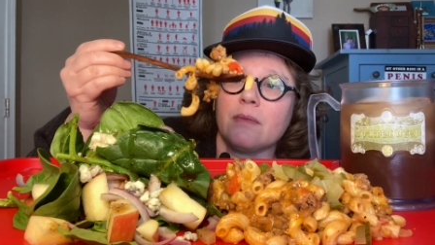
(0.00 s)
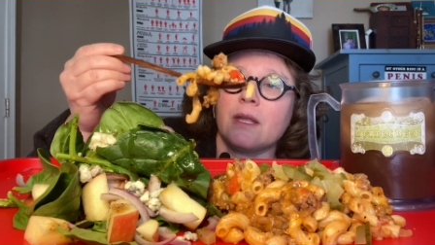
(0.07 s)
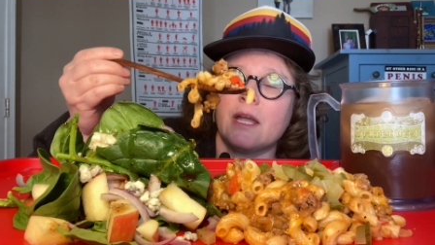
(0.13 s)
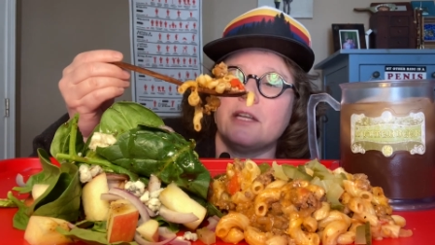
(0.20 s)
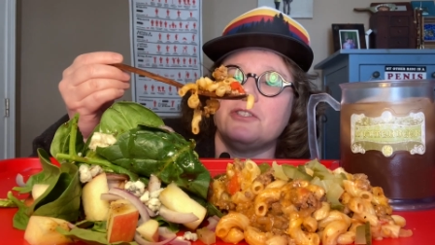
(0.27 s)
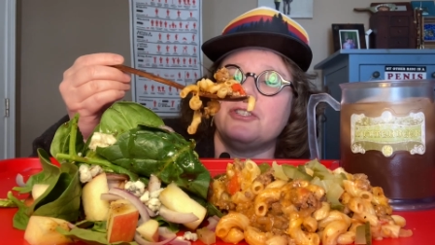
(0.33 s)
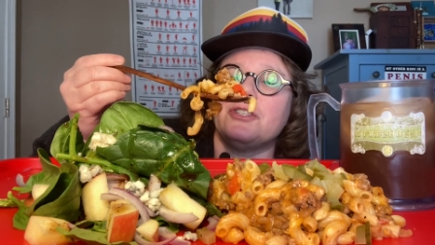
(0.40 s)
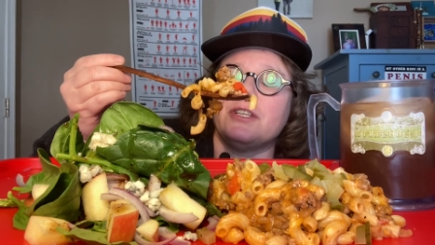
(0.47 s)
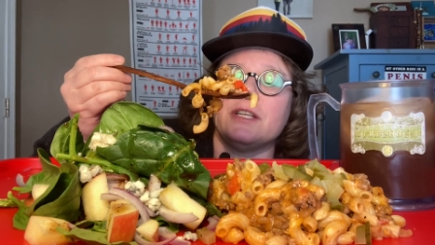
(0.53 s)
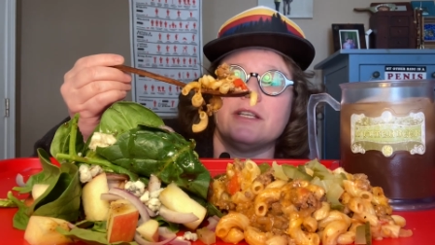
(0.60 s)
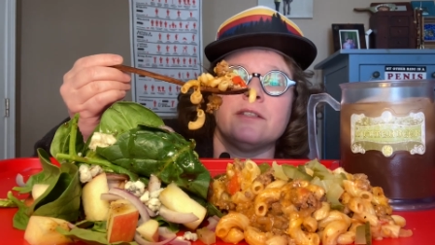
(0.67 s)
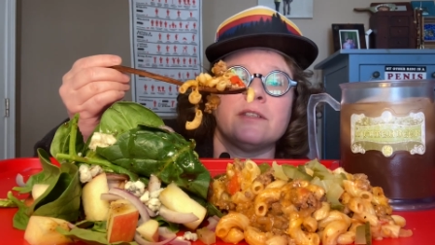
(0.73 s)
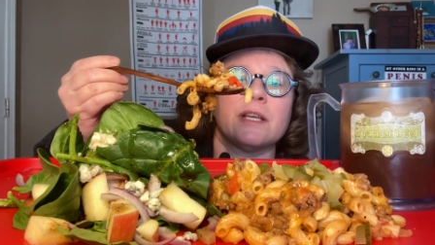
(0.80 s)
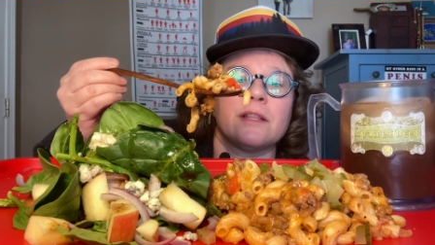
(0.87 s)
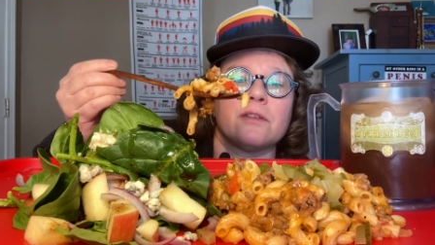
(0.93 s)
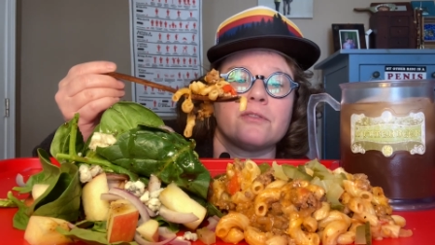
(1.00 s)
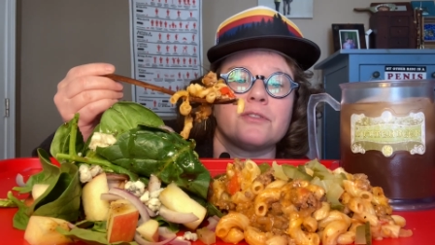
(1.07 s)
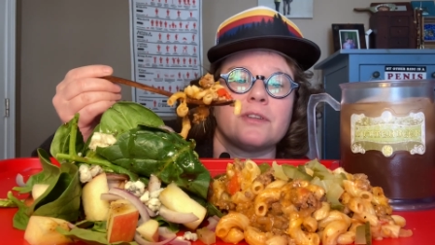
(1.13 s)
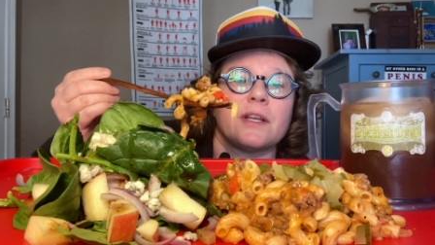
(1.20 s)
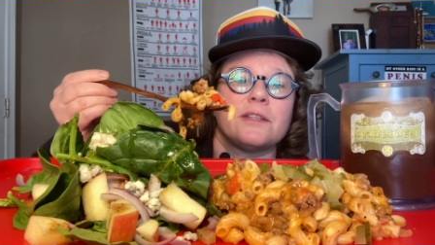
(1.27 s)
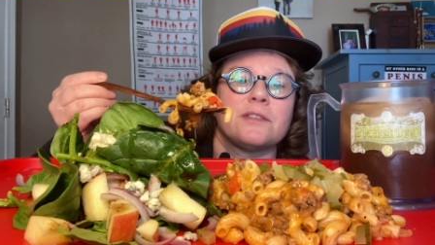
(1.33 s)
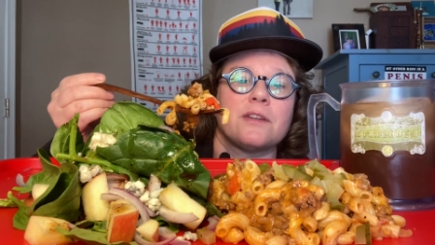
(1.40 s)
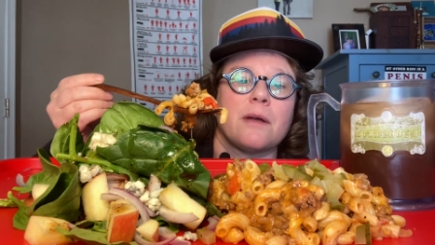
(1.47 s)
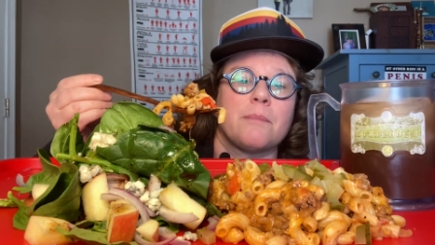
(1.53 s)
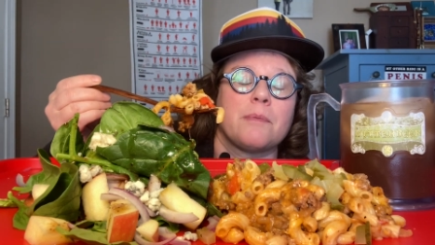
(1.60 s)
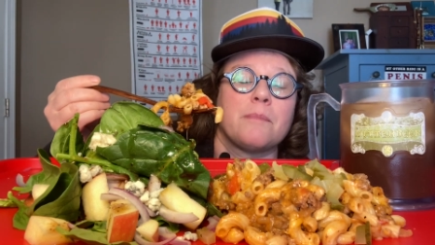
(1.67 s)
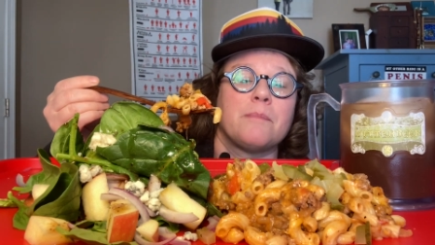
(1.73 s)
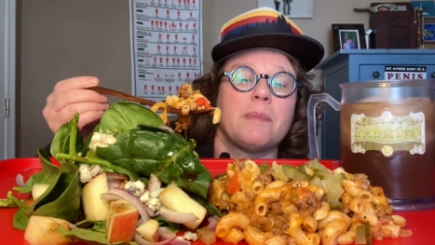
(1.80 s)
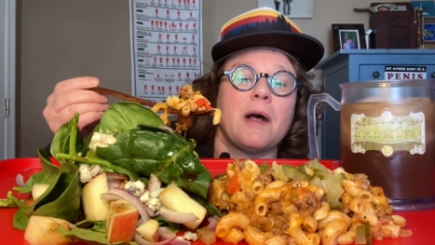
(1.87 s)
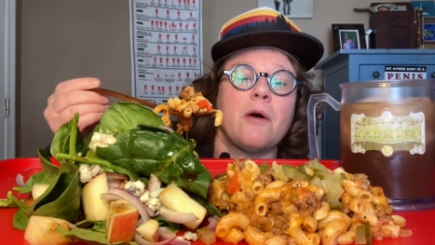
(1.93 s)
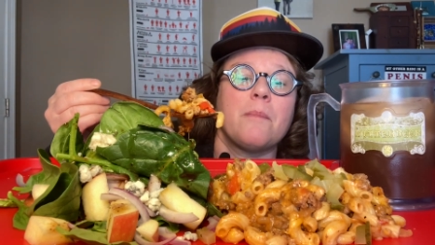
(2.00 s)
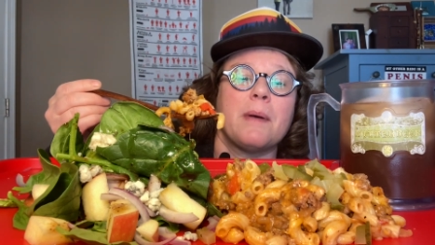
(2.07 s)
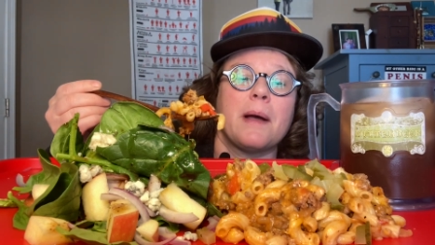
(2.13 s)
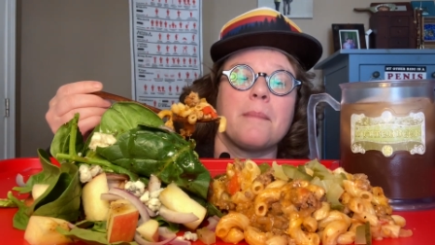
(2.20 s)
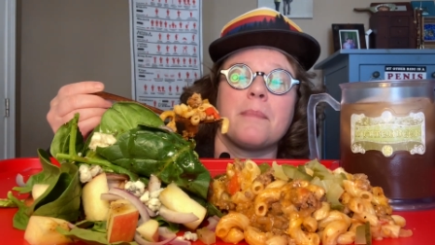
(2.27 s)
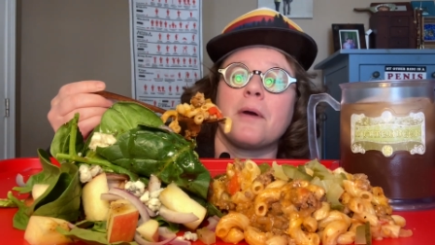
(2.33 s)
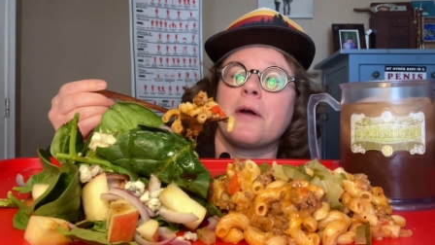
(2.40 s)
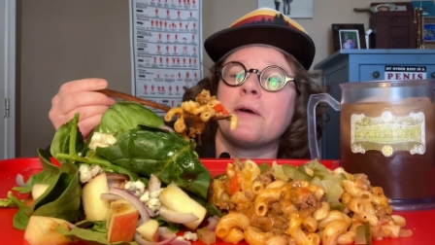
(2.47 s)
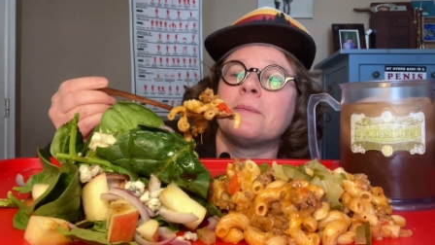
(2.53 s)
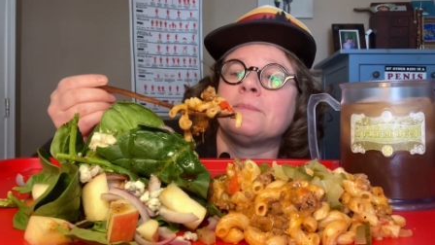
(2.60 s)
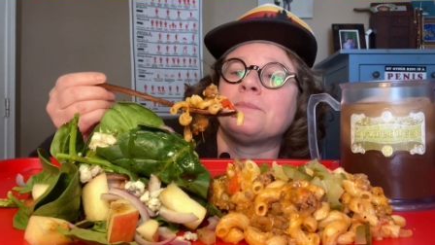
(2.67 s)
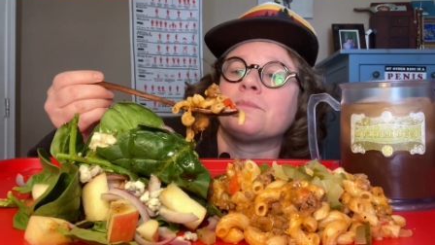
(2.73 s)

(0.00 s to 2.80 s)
And cheese, and there's diced up bell pepper.